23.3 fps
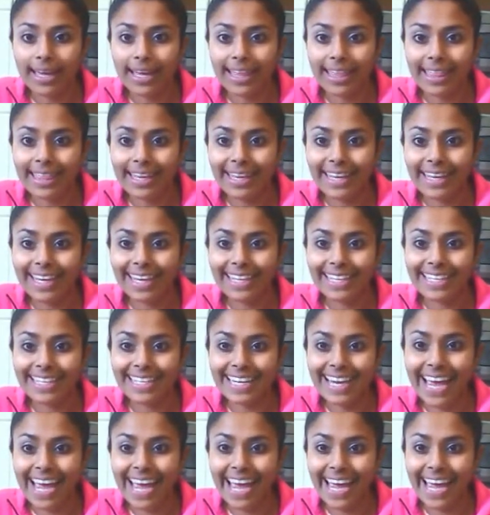the kids and
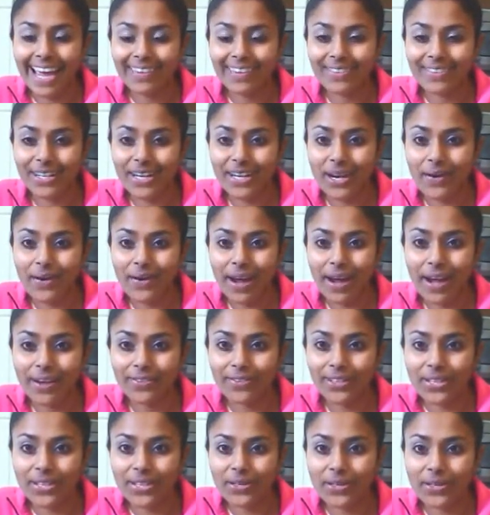I have to go off
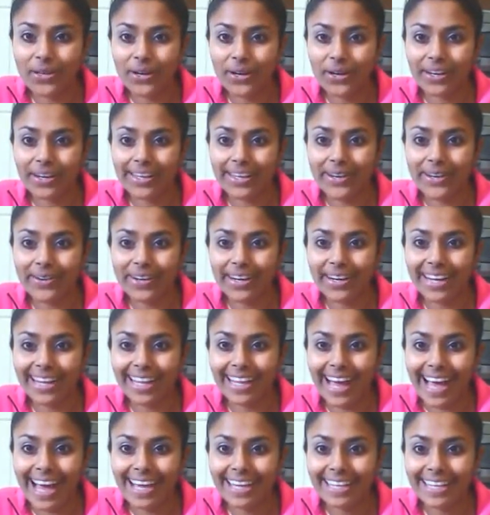to their yoga
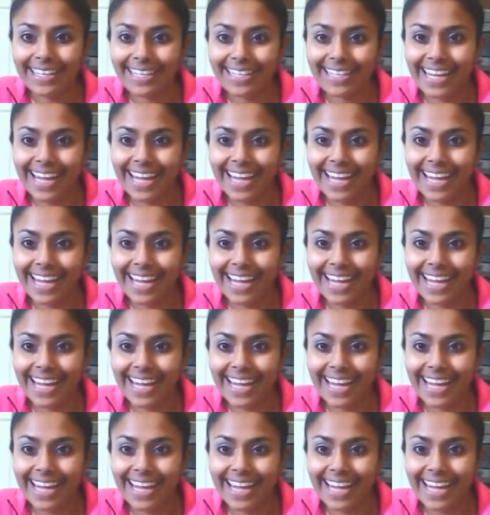class.